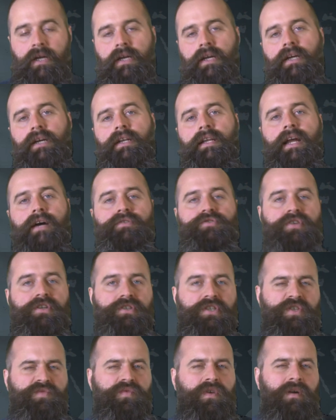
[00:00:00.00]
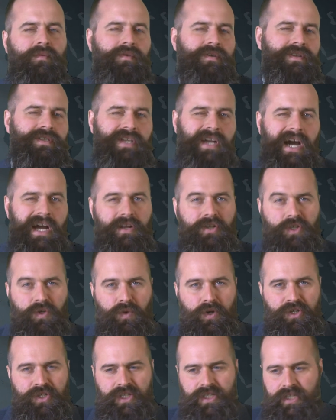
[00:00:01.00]
Now, Justice Roberts is kind of
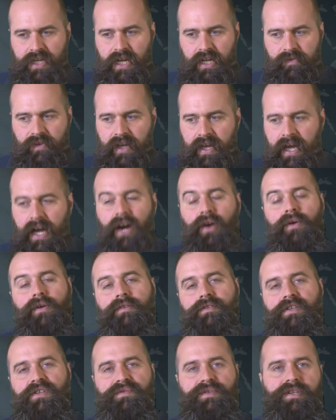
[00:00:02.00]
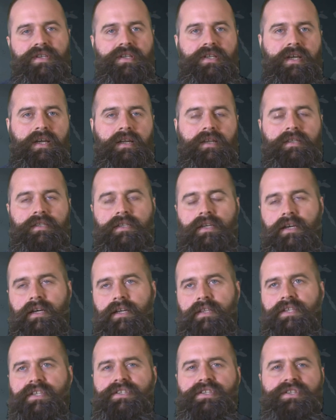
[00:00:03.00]
squishy, he's kind of a coward, so he said
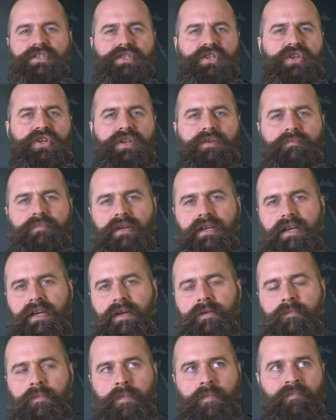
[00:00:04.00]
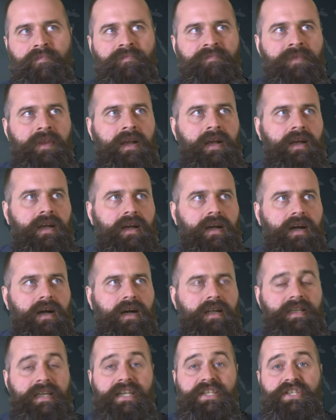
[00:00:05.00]
this isn't going to be
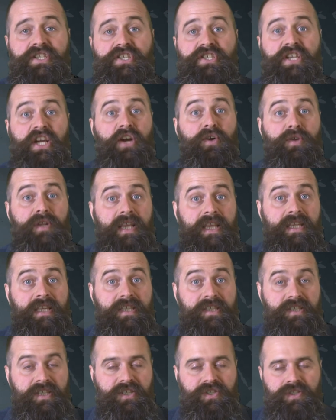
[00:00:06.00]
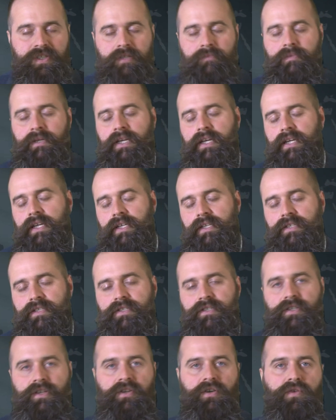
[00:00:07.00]
necessarily the decision
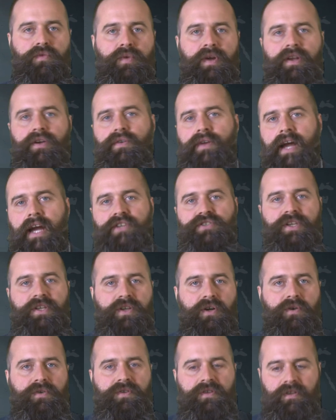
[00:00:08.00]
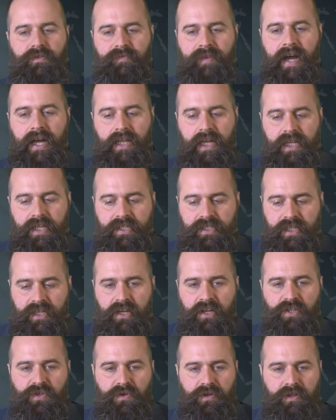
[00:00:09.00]
because, we don't actually know till the fat lady
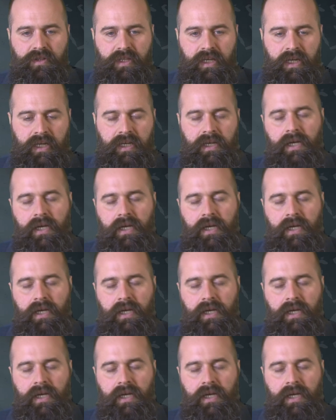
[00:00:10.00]
sings sort of thing.